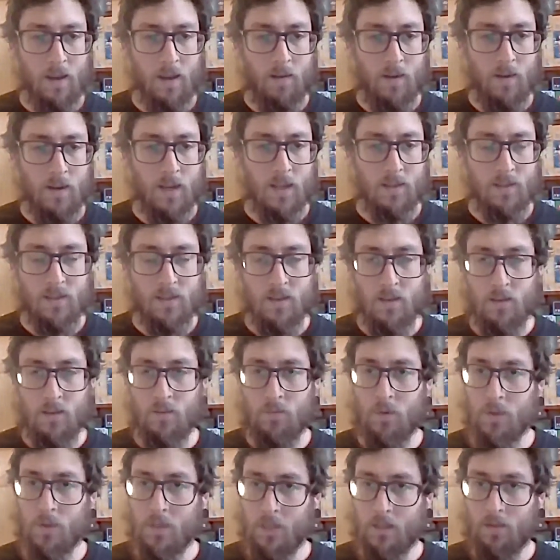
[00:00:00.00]
and that's kind of
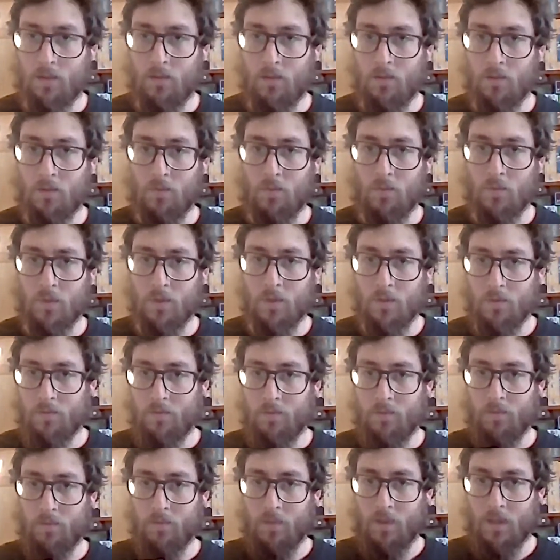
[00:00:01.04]
what
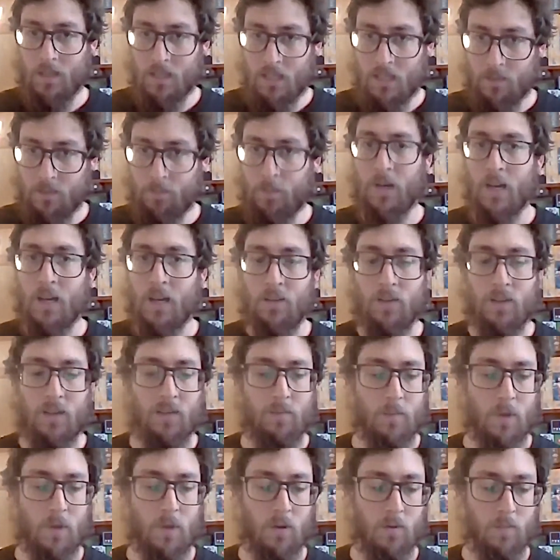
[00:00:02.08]
inspired
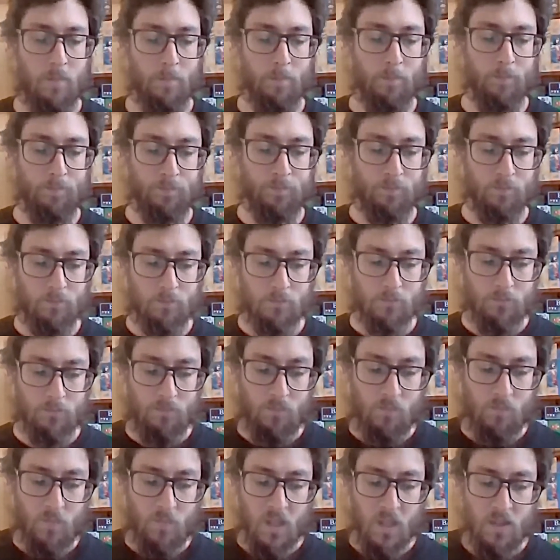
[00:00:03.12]
this poem.
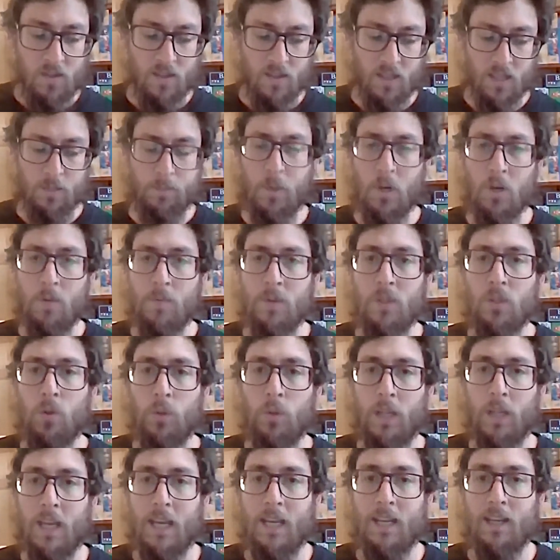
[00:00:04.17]
So this poem is
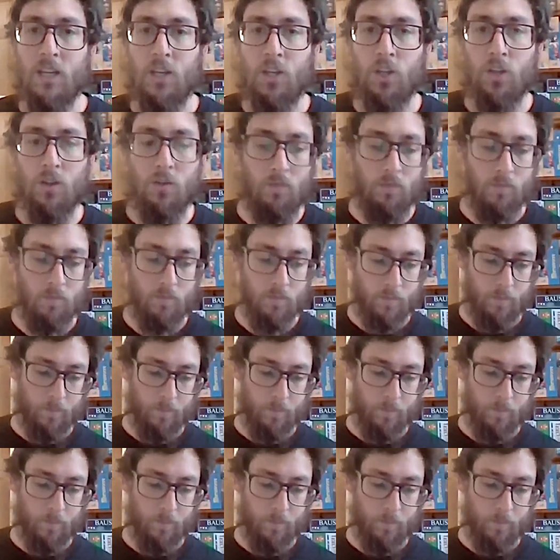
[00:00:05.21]
called Ignition.